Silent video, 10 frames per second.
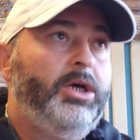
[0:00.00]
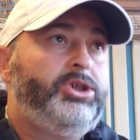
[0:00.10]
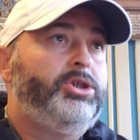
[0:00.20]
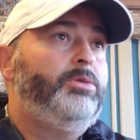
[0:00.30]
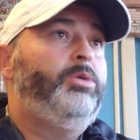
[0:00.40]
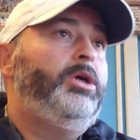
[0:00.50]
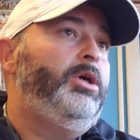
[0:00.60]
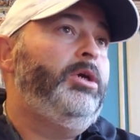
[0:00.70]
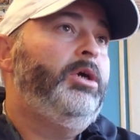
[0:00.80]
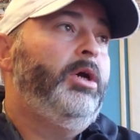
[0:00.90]
Should
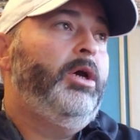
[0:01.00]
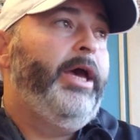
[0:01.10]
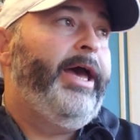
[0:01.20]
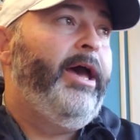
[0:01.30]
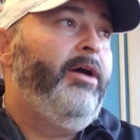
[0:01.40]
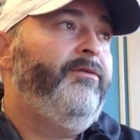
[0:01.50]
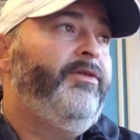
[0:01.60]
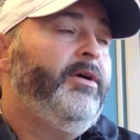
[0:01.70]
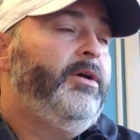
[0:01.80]
we have,